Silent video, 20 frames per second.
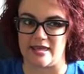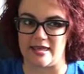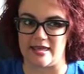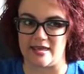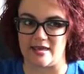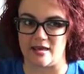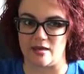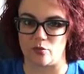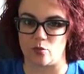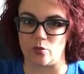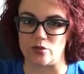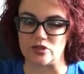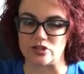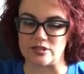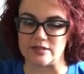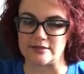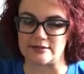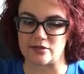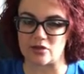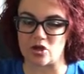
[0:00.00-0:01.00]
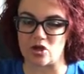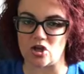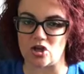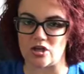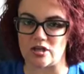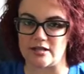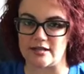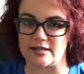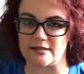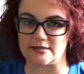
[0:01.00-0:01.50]
and which is
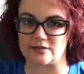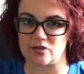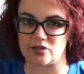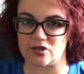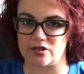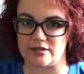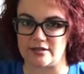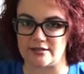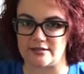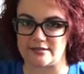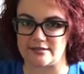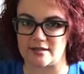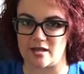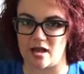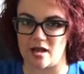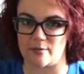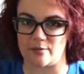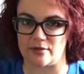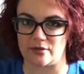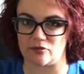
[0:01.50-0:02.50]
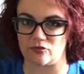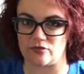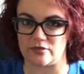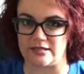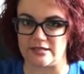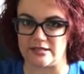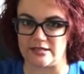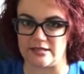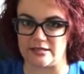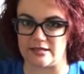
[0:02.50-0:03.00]
good. It's good to stop and
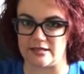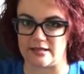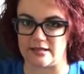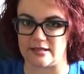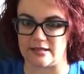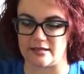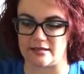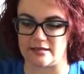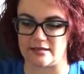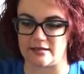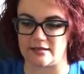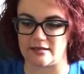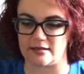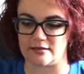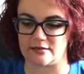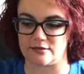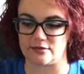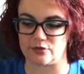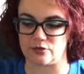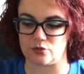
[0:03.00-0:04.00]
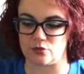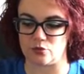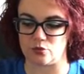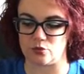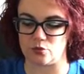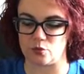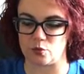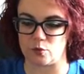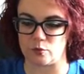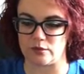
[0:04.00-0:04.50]
read and
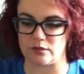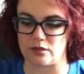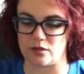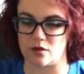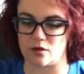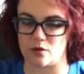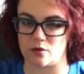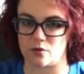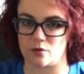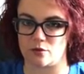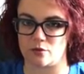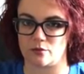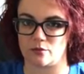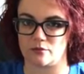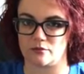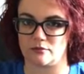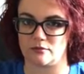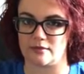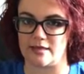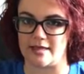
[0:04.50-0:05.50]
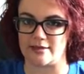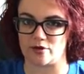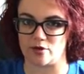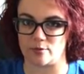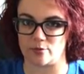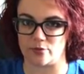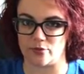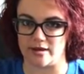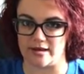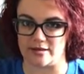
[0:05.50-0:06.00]
to, let
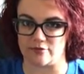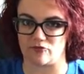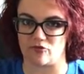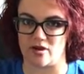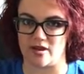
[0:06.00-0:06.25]
your brain